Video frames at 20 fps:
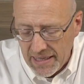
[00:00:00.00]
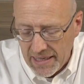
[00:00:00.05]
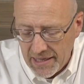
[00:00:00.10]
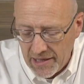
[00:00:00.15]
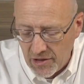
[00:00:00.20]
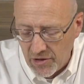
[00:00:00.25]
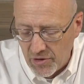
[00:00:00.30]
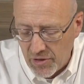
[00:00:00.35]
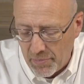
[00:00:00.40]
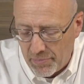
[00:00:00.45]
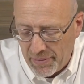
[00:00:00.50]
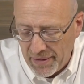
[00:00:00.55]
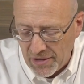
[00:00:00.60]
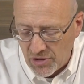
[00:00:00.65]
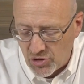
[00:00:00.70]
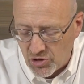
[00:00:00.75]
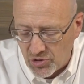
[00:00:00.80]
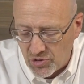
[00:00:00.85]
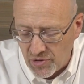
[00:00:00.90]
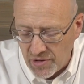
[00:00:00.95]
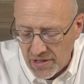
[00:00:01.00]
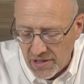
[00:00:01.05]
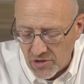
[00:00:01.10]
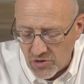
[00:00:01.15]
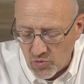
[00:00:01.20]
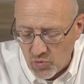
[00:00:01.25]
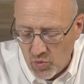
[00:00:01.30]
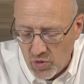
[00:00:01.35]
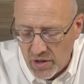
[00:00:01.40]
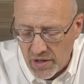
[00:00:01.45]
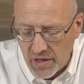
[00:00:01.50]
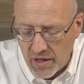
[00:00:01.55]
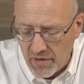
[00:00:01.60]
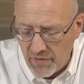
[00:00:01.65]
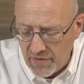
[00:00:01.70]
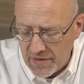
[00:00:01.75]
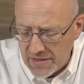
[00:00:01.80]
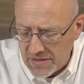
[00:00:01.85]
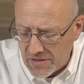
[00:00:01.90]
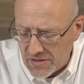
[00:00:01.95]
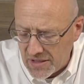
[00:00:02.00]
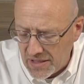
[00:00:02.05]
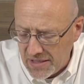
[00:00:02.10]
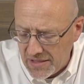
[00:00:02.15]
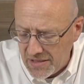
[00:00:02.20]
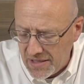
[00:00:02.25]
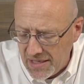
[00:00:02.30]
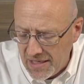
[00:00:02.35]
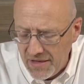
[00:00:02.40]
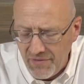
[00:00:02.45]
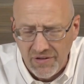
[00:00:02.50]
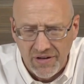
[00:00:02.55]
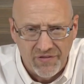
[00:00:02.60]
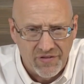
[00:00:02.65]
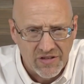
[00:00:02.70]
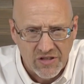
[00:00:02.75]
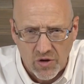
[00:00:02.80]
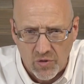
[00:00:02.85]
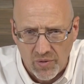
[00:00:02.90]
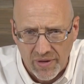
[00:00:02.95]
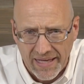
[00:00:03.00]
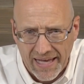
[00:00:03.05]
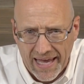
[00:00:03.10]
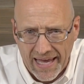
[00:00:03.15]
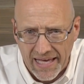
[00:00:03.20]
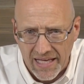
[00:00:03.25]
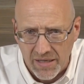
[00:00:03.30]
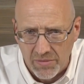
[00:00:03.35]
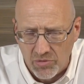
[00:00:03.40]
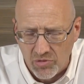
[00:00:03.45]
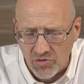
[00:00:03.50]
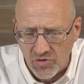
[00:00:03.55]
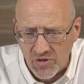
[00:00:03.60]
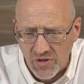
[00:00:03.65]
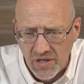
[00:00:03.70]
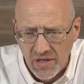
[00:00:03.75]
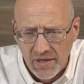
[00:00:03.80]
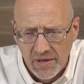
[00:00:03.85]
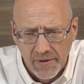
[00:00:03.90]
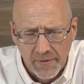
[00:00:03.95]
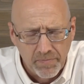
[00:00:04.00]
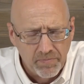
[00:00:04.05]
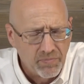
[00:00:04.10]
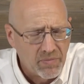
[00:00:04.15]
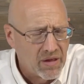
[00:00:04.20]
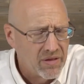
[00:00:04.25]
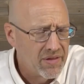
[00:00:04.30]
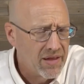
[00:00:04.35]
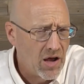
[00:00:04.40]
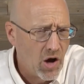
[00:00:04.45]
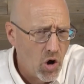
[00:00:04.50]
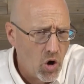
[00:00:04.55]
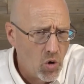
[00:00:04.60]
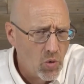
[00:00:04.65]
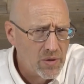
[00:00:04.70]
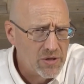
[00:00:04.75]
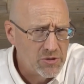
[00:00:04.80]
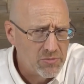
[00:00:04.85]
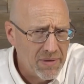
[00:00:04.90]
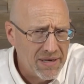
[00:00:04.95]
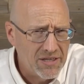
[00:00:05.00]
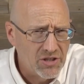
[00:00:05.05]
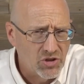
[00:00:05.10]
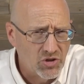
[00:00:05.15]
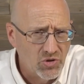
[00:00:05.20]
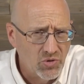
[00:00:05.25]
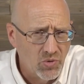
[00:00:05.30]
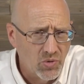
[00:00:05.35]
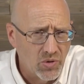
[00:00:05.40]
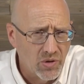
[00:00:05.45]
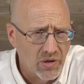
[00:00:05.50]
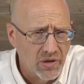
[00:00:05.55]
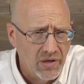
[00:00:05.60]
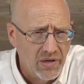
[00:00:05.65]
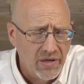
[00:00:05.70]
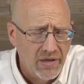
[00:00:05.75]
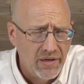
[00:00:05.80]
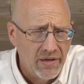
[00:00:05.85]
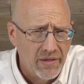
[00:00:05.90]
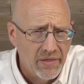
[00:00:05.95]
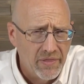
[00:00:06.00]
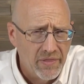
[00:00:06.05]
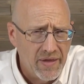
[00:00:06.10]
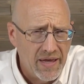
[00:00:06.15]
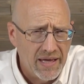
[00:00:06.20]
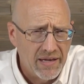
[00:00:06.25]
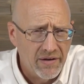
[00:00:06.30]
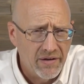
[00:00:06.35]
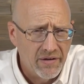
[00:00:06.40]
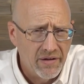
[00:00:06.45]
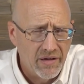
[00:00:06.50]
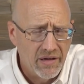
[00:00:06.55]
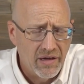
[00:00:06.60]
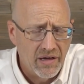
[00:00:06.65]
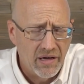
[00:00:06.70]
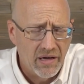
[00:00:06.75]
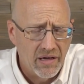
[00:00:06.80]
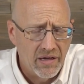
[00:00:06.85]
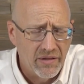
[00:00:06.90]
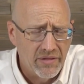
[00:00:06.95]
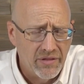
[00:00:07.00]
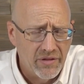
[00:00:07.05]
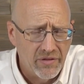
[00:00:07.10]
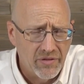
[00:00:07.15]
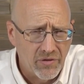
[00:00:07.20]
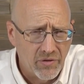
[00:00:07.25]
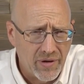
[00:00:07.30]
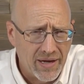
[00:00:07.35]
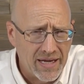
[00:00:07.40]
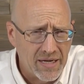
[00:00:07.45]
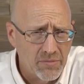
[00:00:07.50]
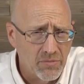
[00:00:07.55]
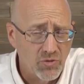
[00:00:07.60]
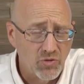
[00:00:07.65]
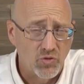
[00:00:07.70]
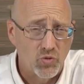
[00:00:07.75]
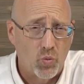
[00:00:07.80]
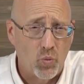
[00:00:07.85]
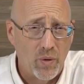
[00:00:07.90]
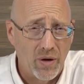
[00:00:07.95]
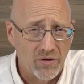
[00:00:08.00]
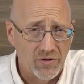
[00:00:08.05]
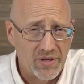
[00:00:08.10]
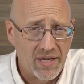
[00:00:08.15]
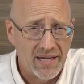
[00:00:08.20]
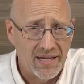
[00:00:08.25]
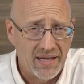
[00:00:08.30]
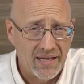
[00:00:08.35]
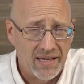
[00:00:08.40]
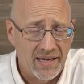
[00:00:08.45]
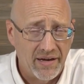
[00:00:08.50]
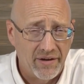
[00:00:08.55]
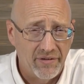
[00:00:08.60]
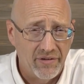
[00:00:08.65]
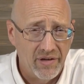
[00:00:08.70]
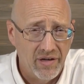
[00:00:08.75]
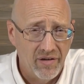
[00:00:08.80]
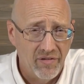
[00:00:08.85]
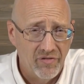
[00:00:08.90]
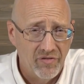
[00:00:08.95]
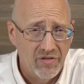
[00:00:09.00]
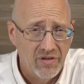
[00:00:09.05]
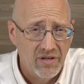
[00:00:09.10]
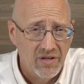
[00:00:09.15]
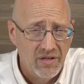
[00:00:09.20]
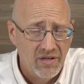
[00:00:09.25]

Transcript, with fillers: Here the picture is one of, even if it's only animals, they always make sure that their animals are well taken care of.